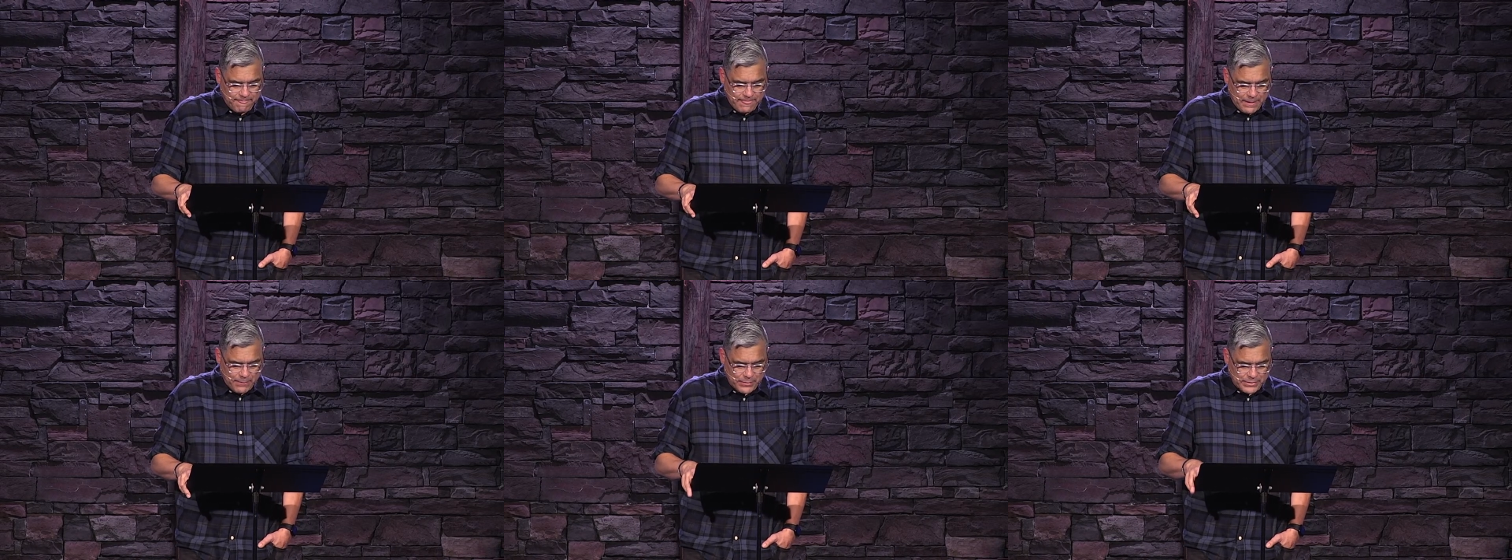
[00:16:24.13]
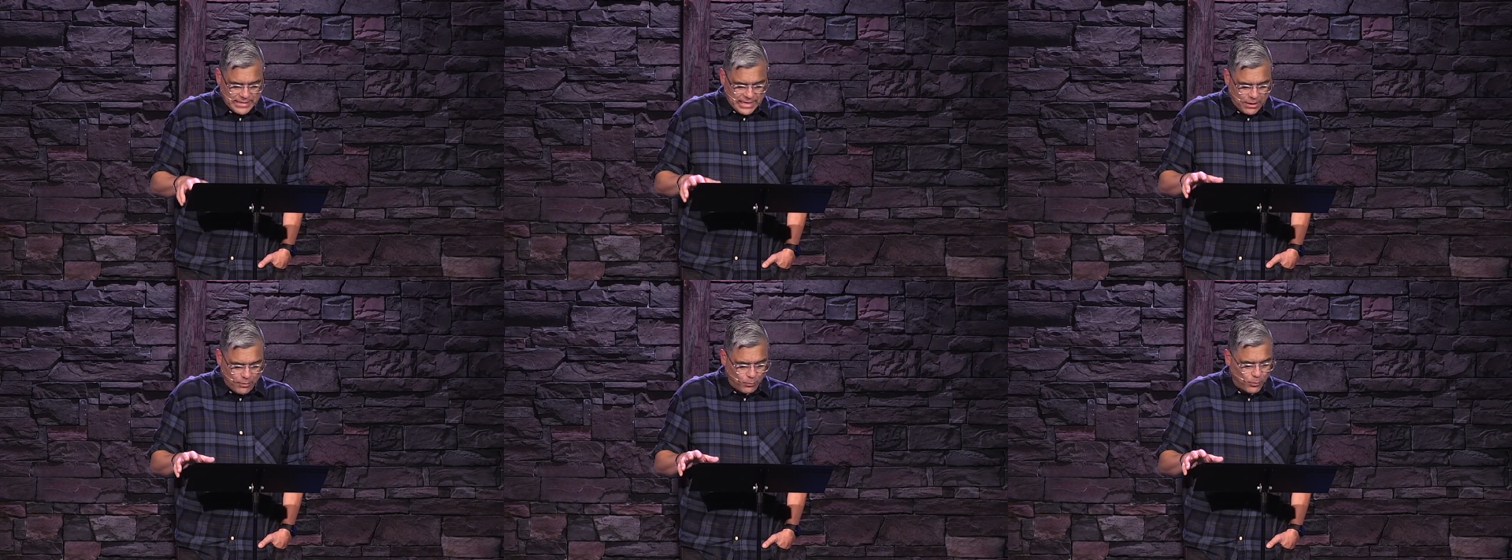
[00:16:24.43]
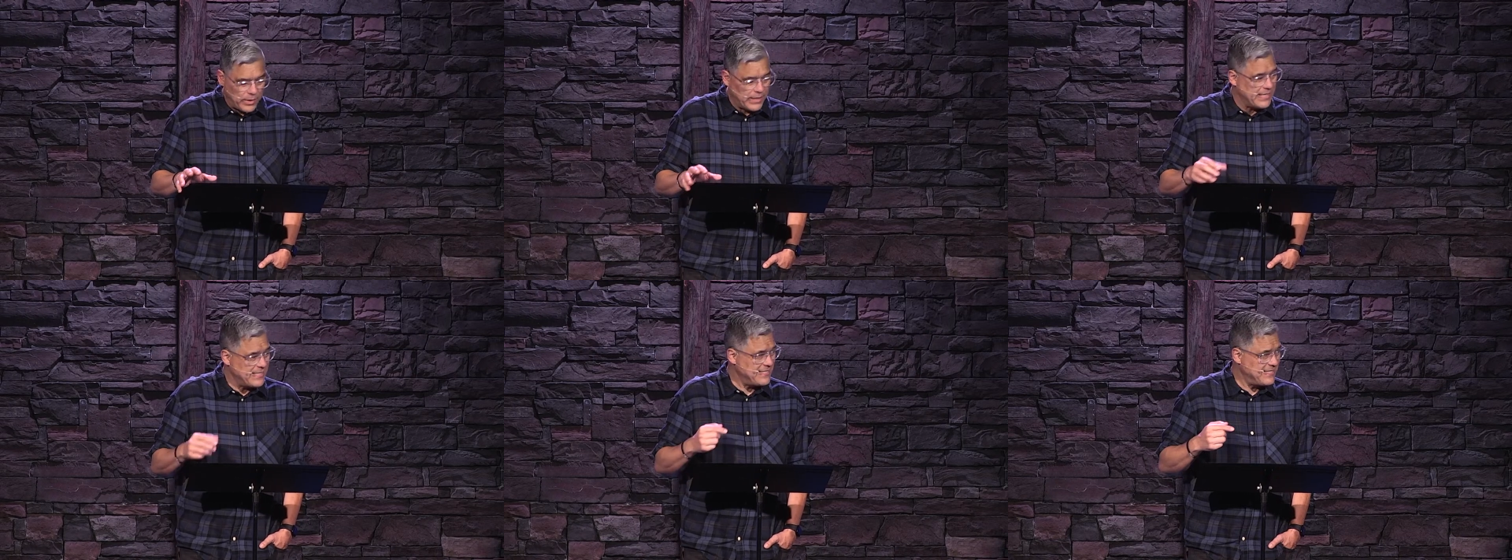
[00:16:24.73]
And without
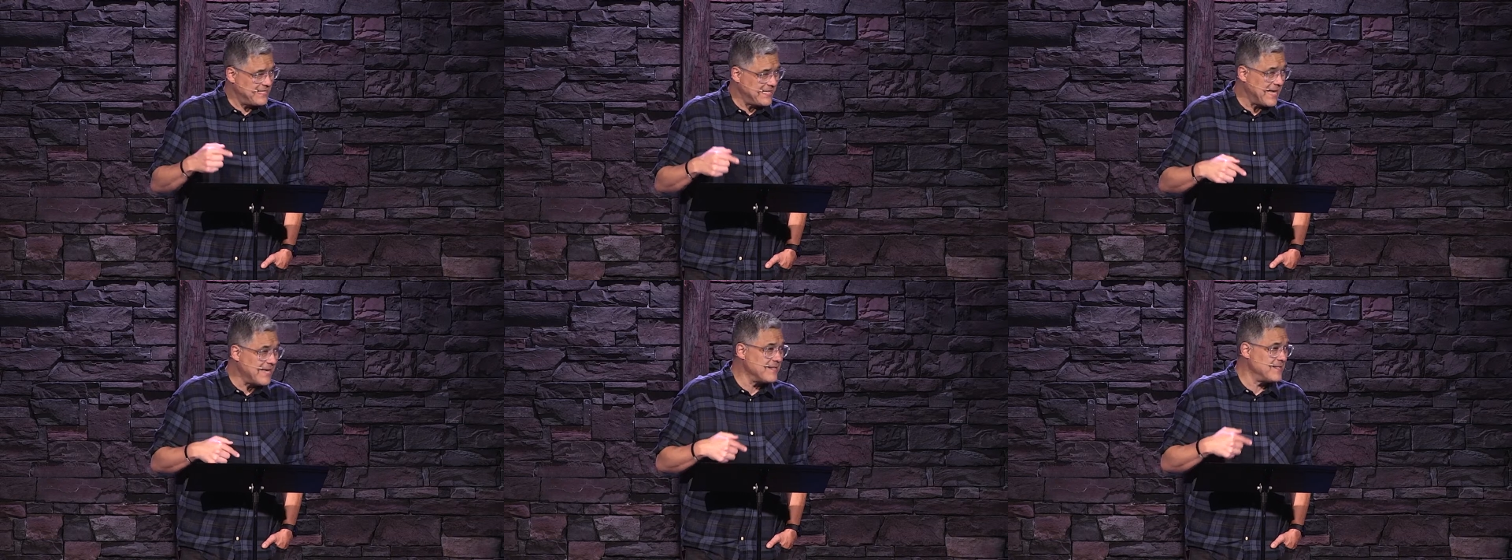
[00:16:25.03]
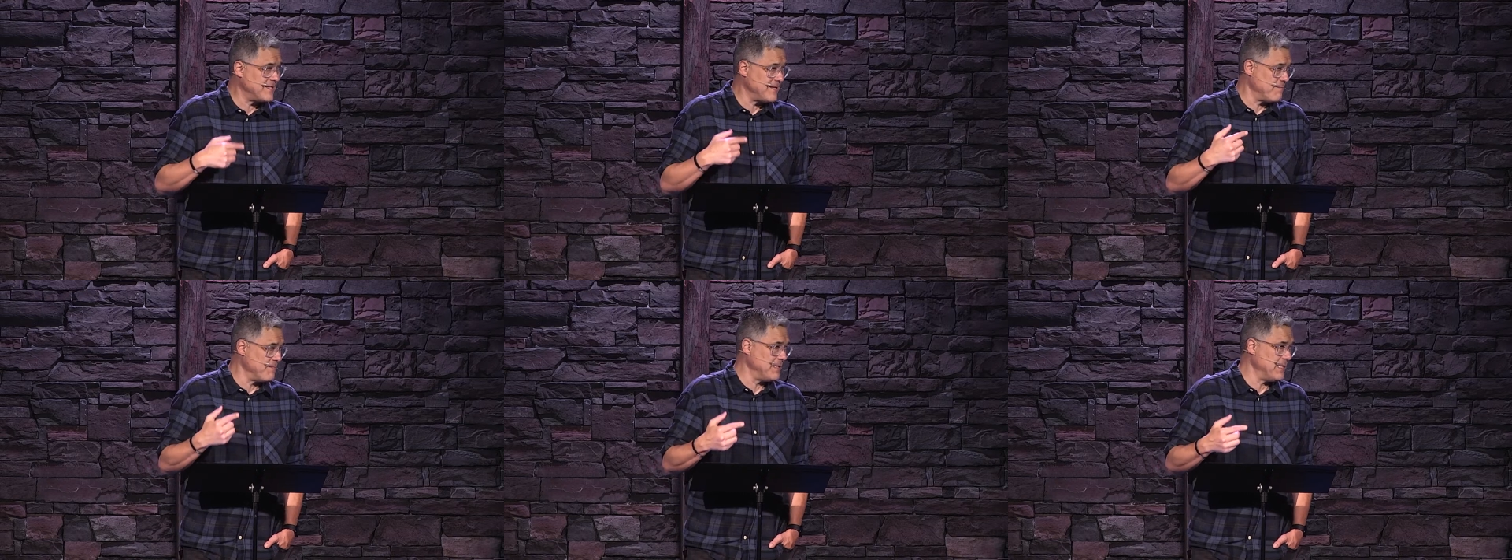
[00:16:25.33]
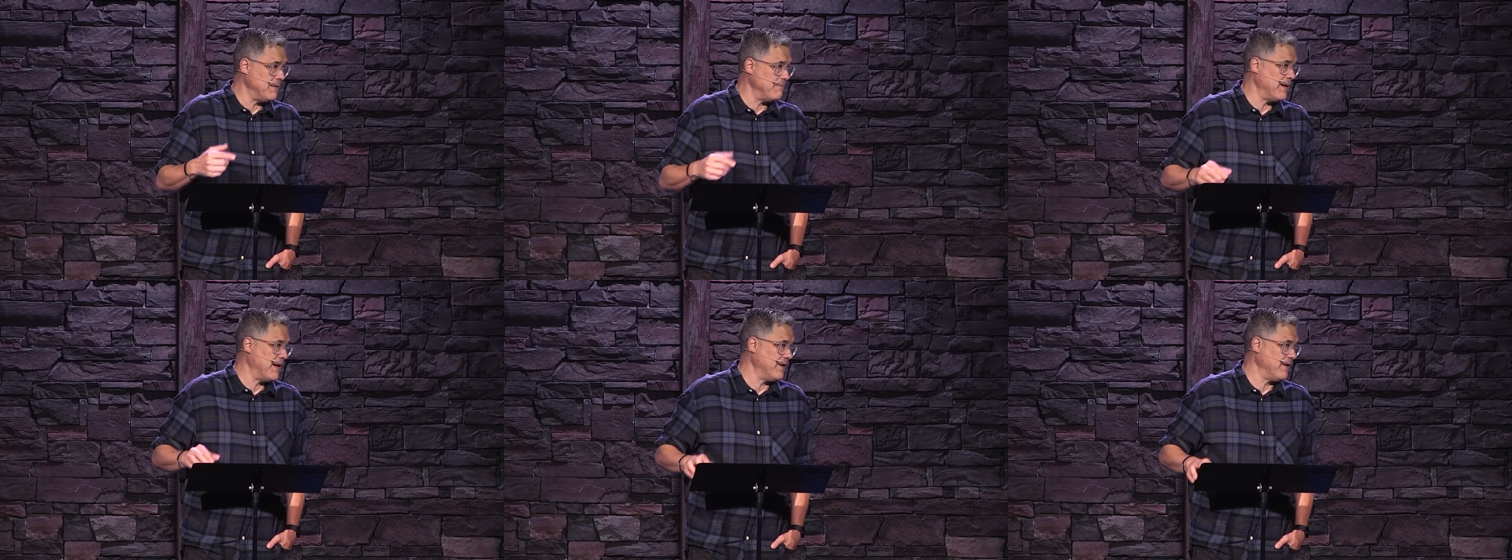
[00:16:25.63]
one, it says
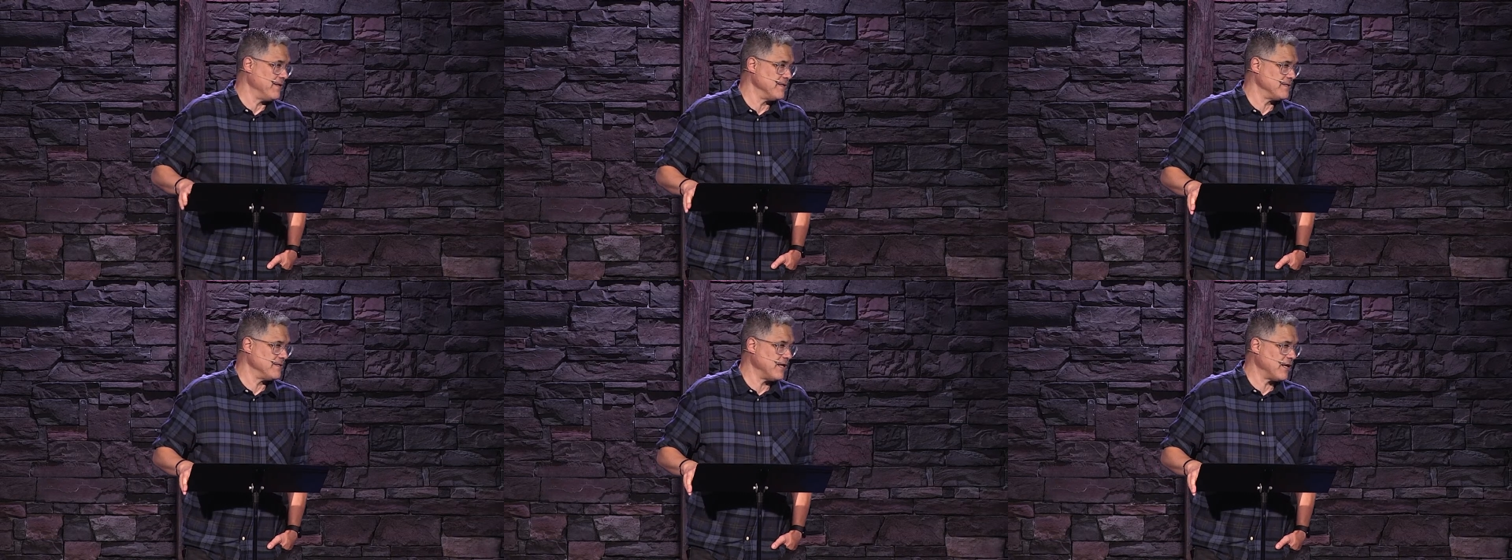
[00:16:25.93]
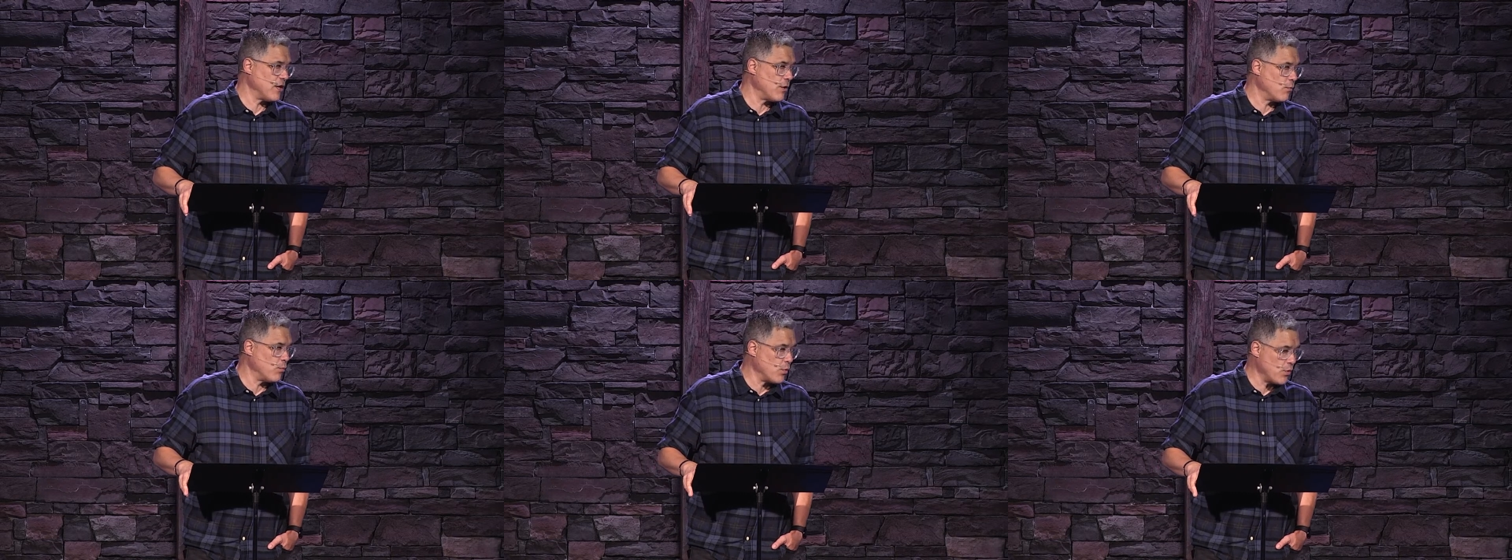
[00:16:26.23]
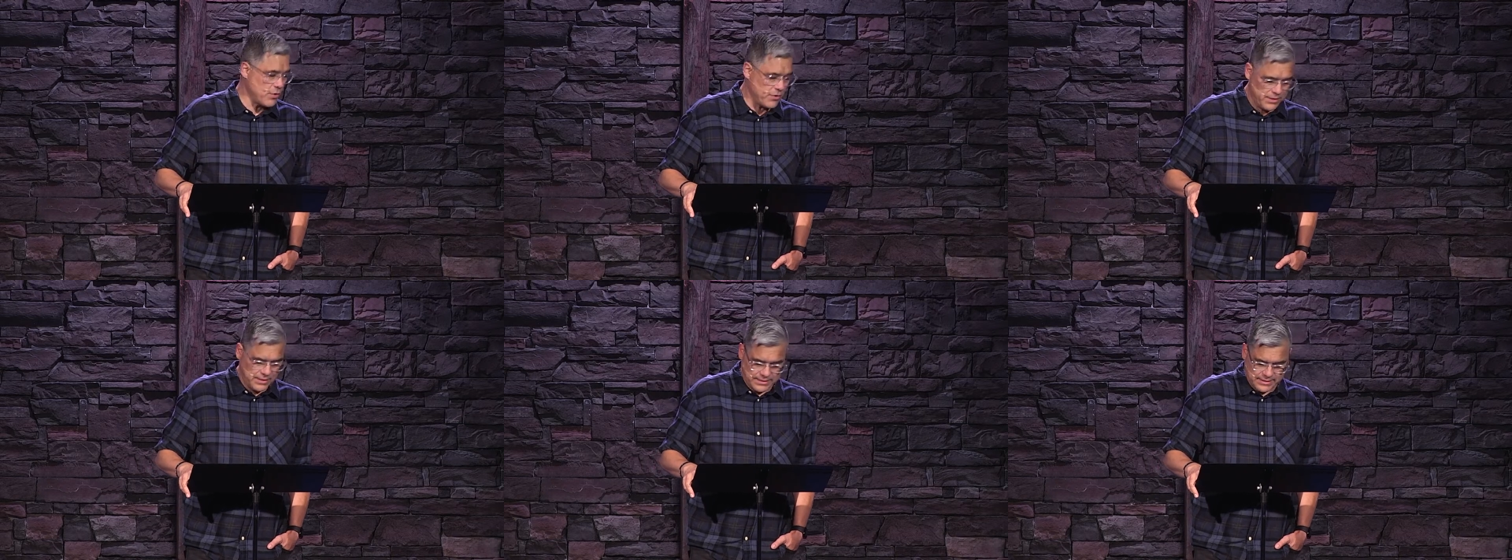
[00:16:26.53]
something about us, like our
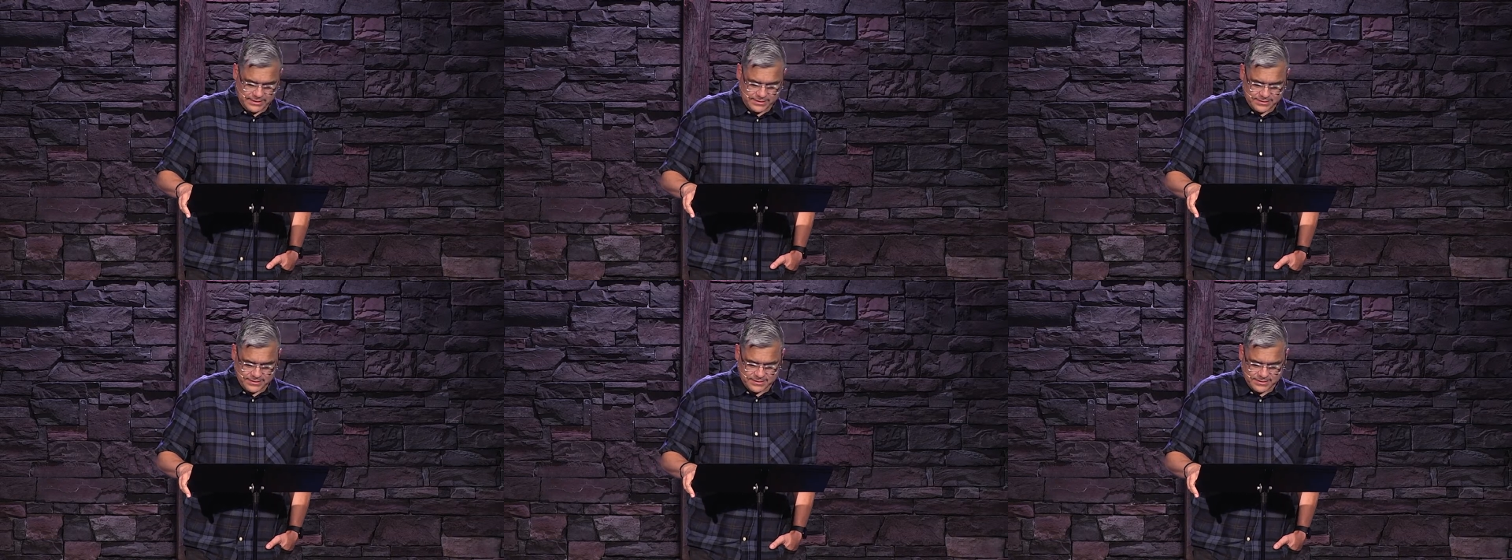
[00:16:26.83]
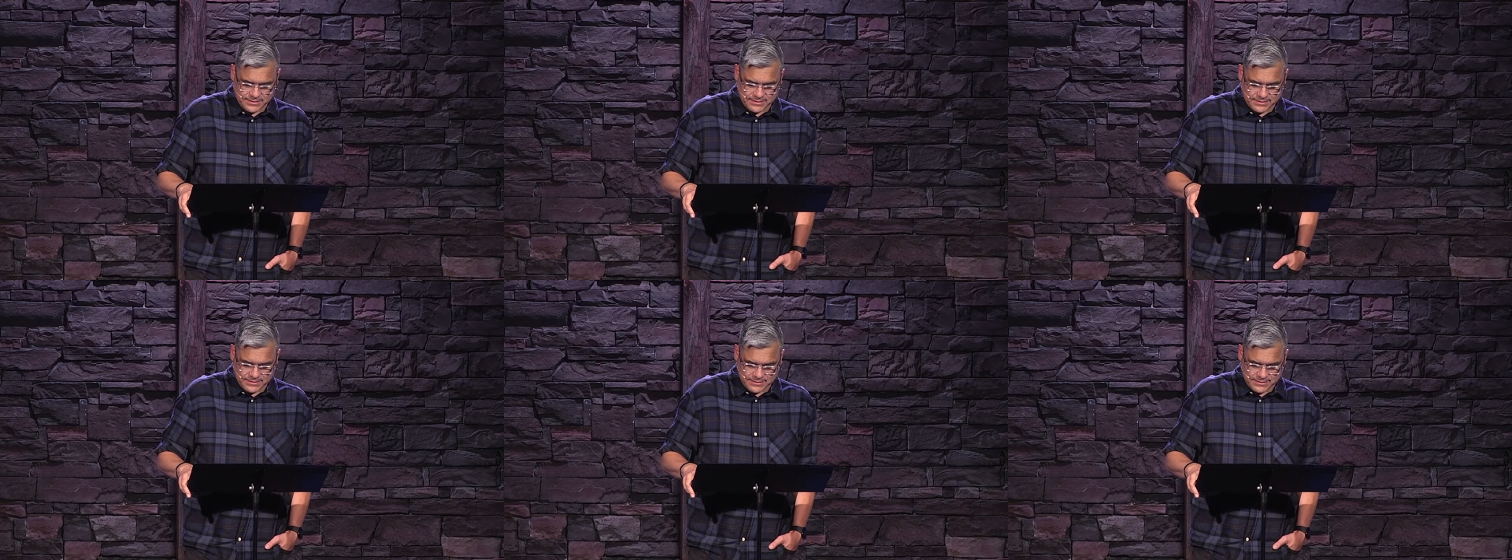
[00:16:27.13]
worthiness.